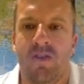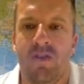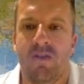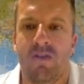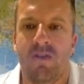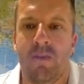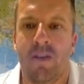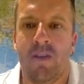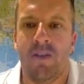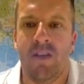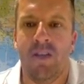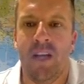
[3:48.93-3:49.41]
It's
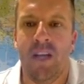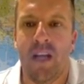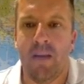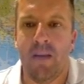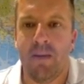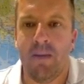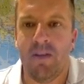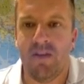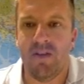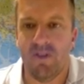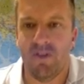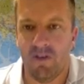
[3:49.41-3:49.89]
amazing how
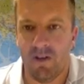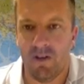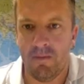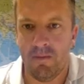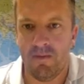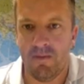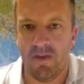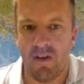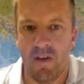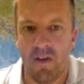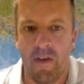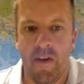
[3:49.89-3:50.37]
many
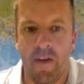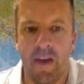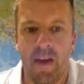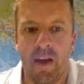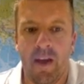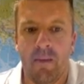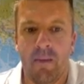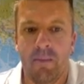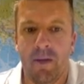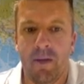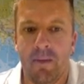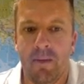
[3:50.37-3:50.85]
times
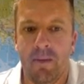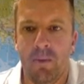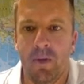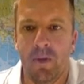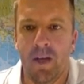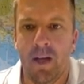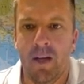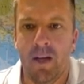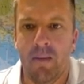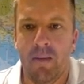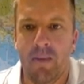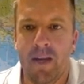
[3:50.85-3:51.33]
people
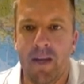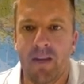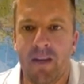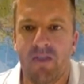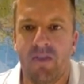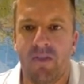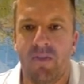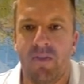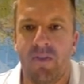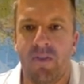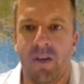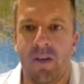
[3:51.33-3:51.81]
get it back
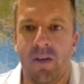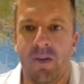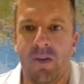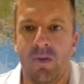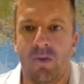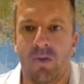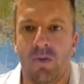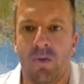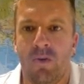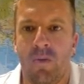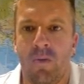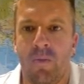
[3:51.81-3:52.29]
to front
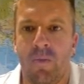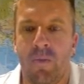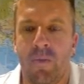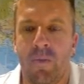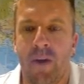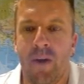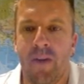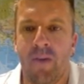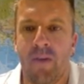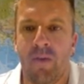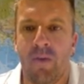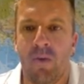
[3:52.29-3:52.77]
or
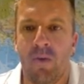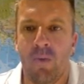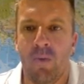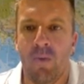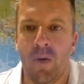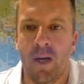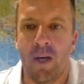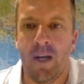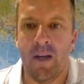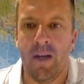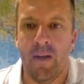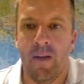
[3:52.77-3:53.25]
round the wrong
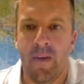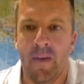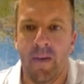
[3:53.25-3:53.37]
way.